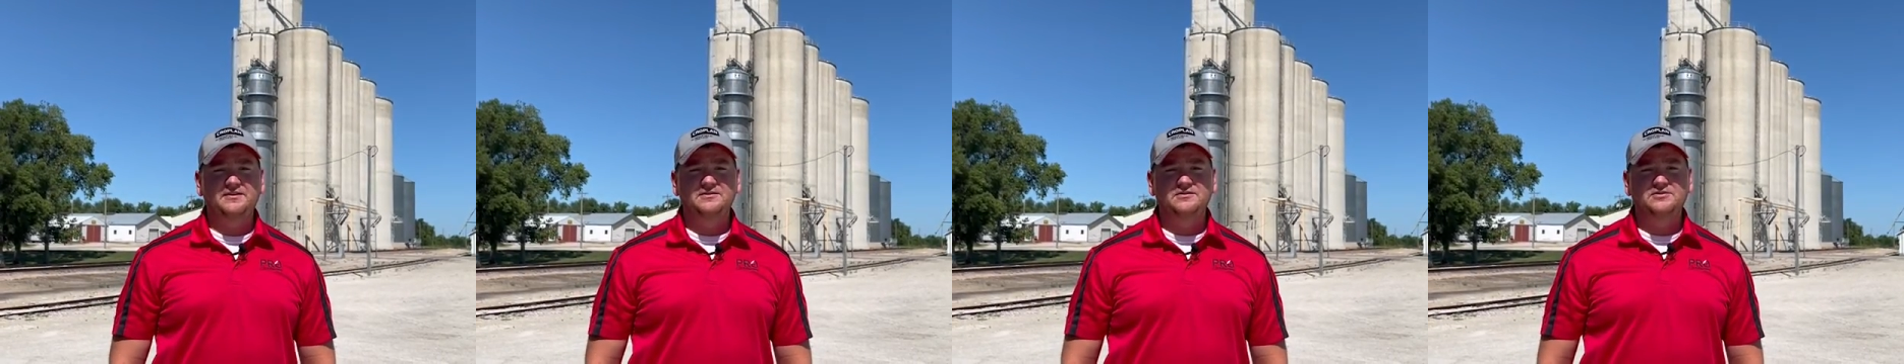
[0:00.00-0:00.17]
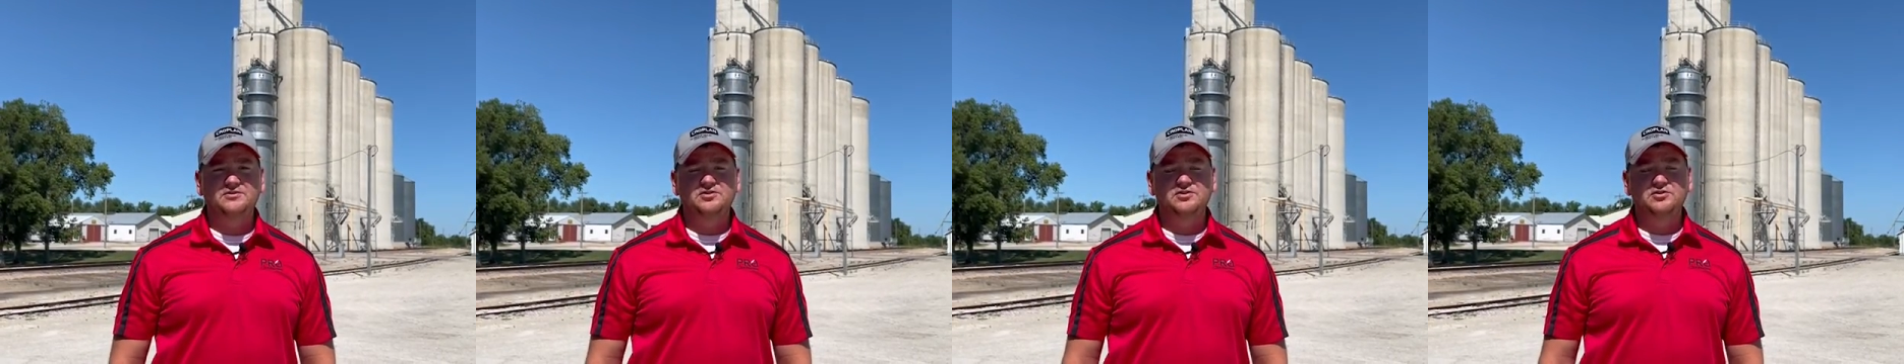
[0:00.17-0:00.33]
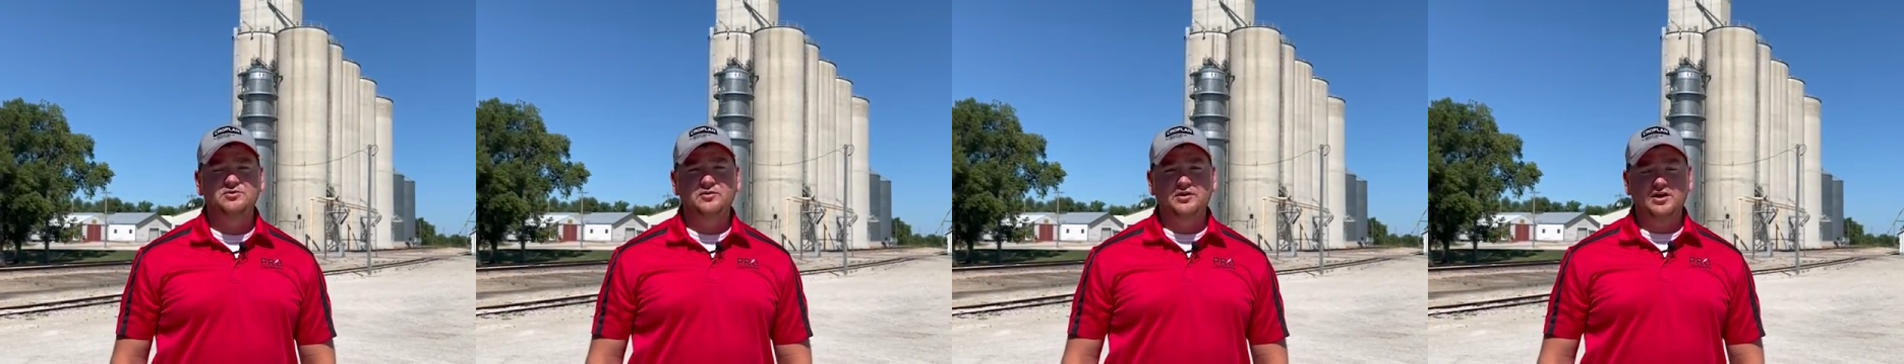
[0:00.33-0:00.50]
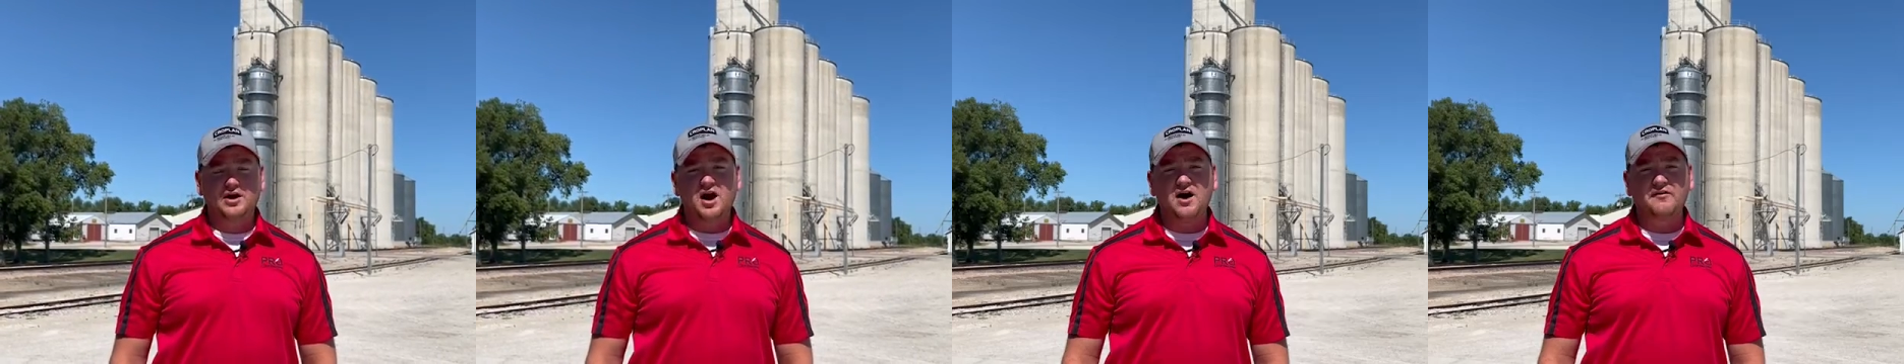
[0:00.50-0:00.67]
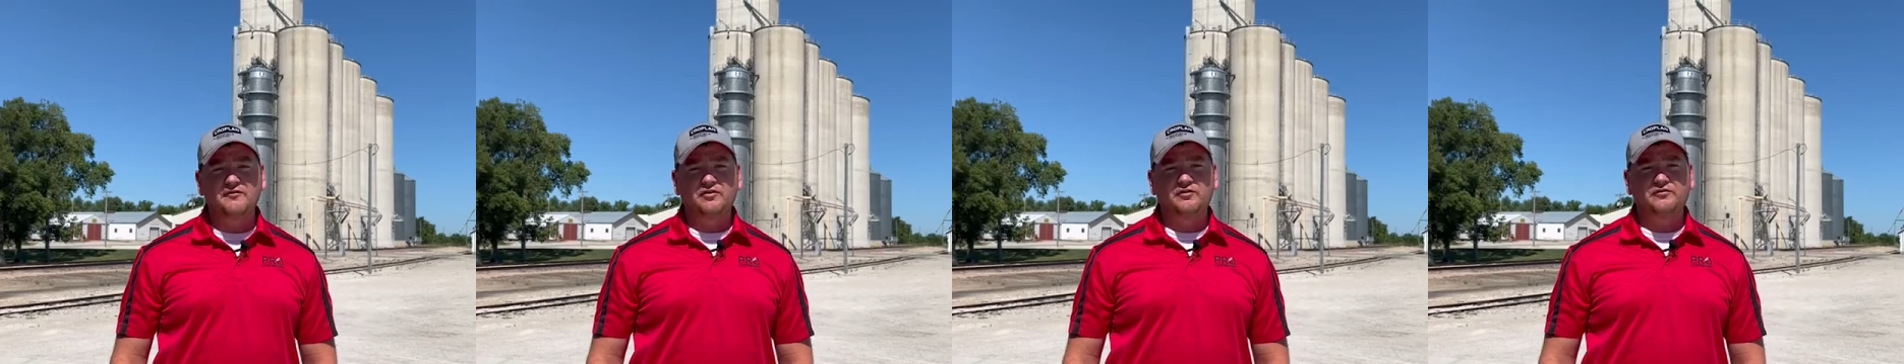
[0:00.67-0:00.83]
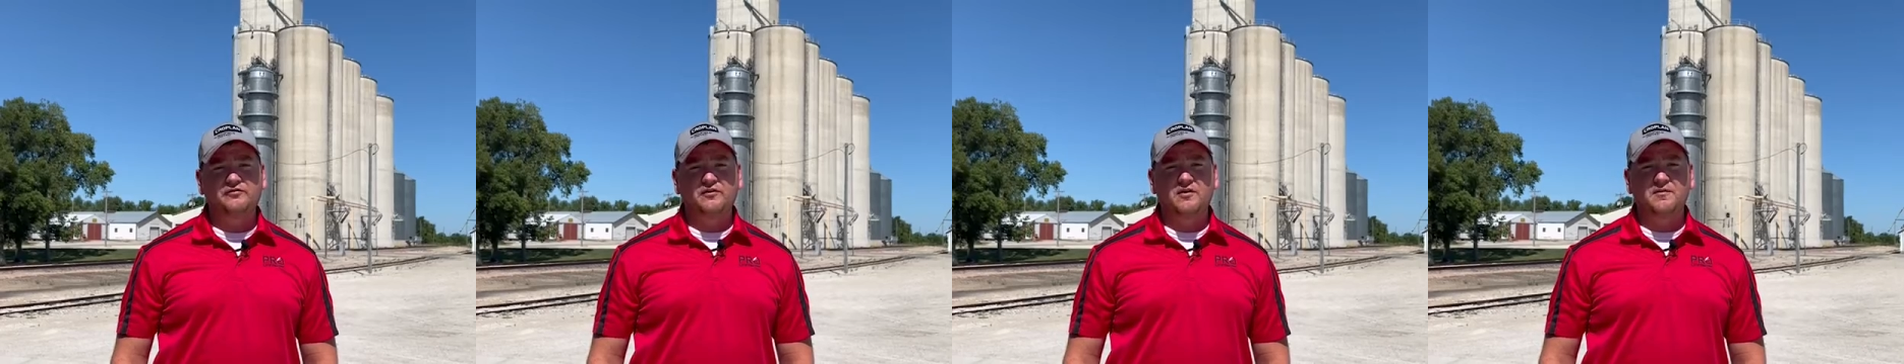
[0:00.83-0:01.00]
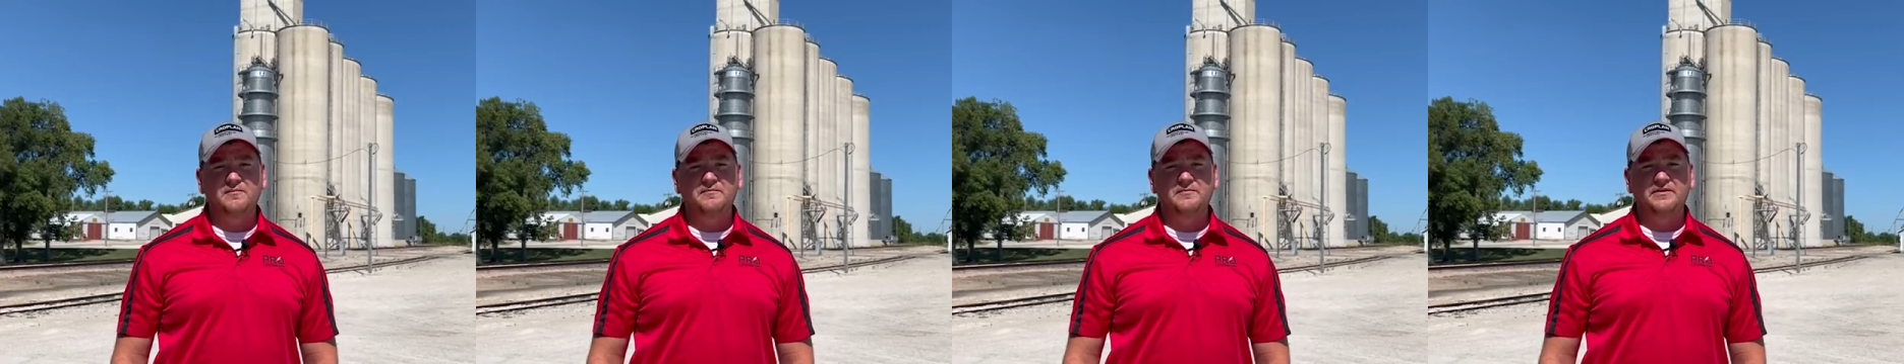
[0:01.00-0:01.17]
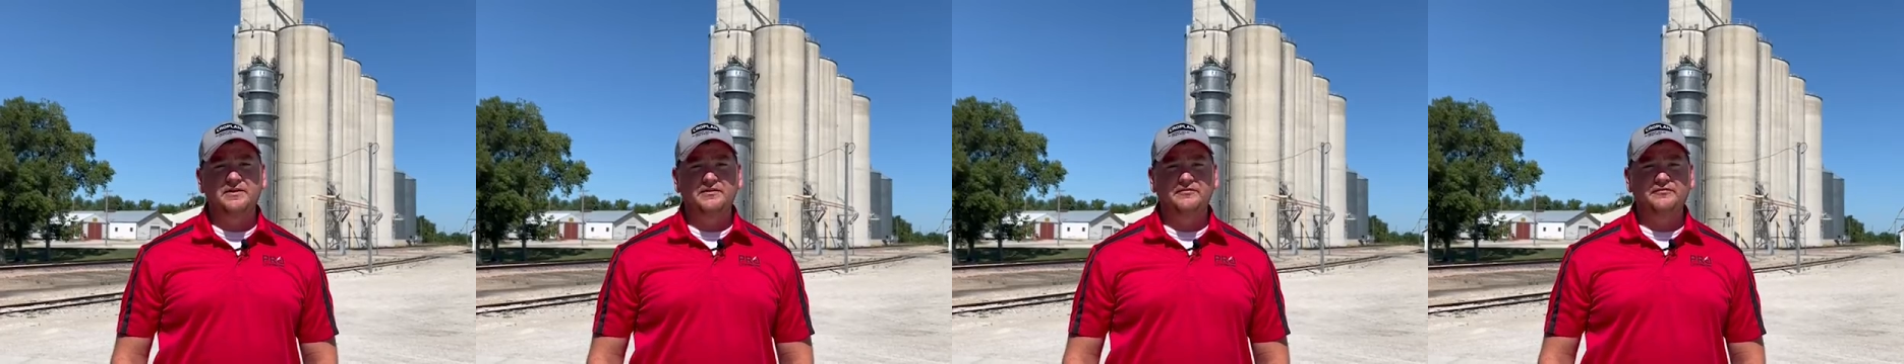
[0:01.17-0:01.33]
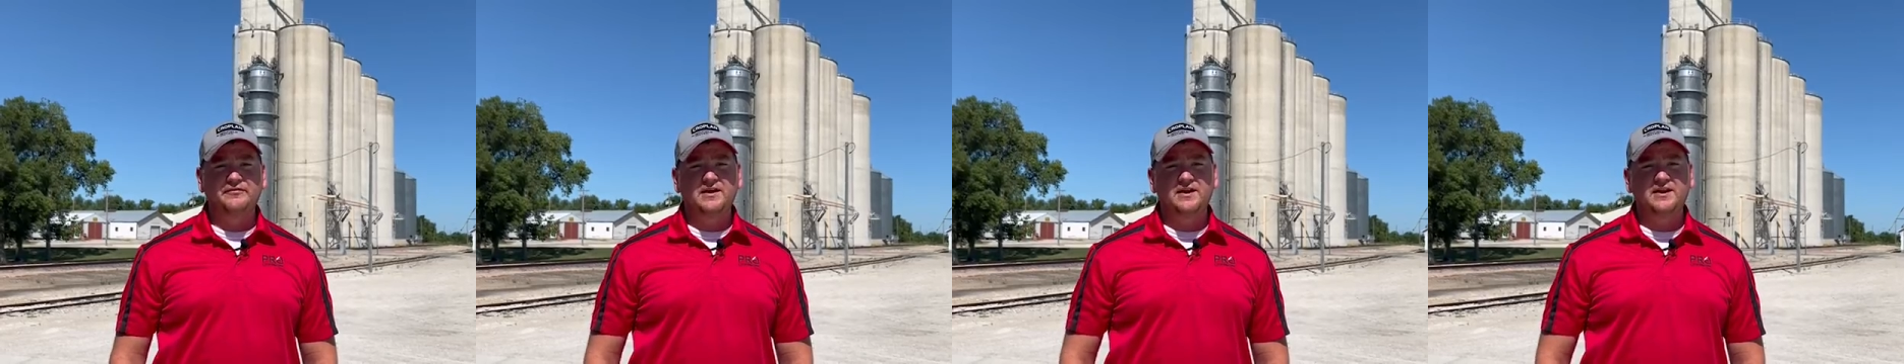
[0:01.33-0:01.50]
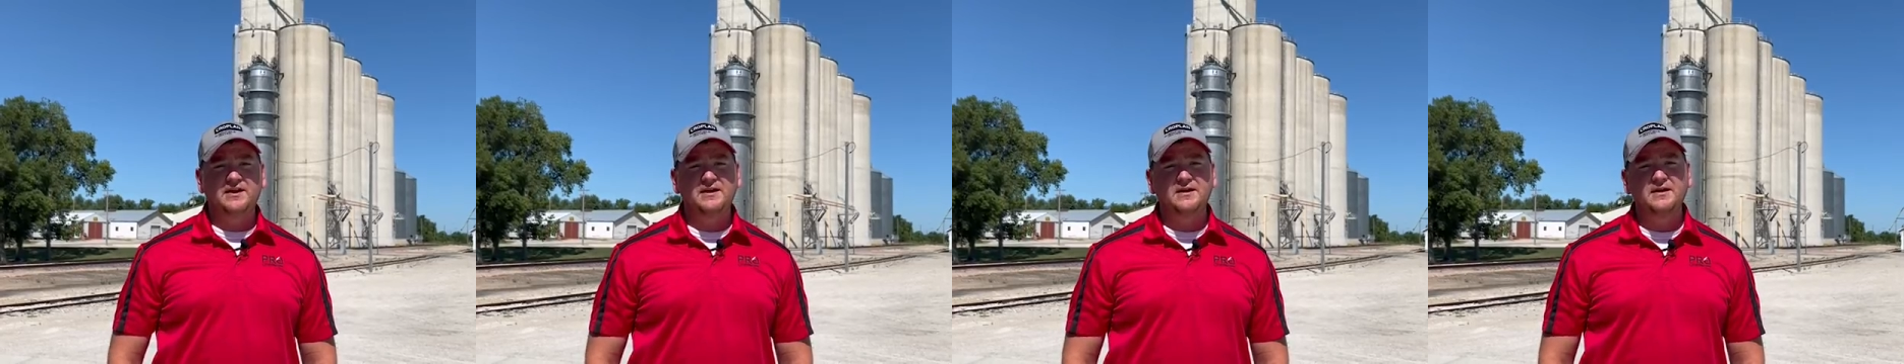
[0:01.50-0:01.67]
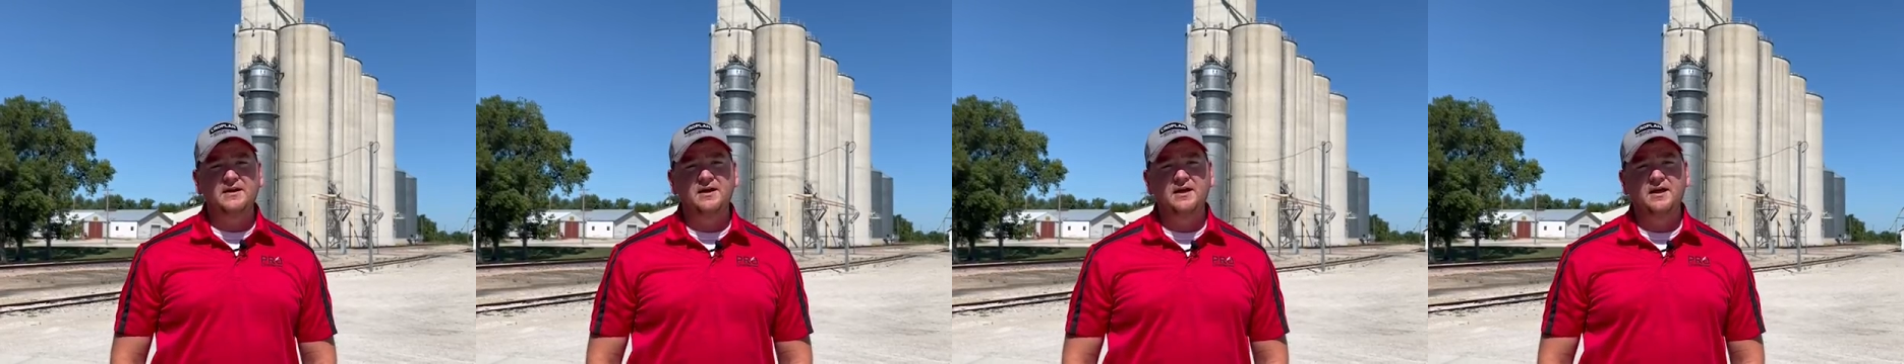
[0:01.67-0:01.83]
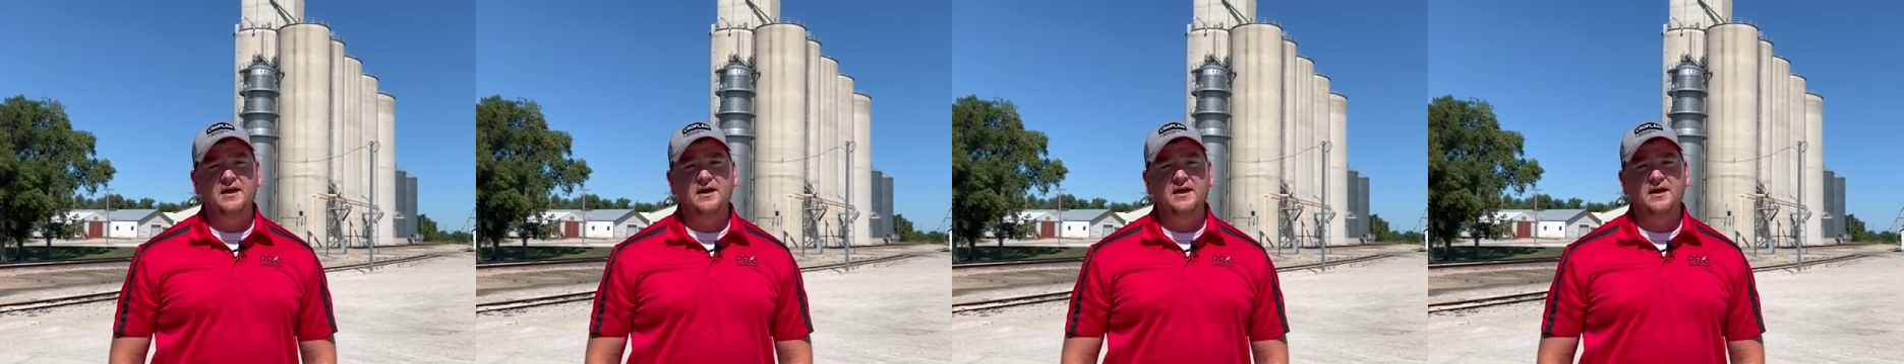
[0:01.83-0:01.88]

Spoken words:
to recover from the feeding,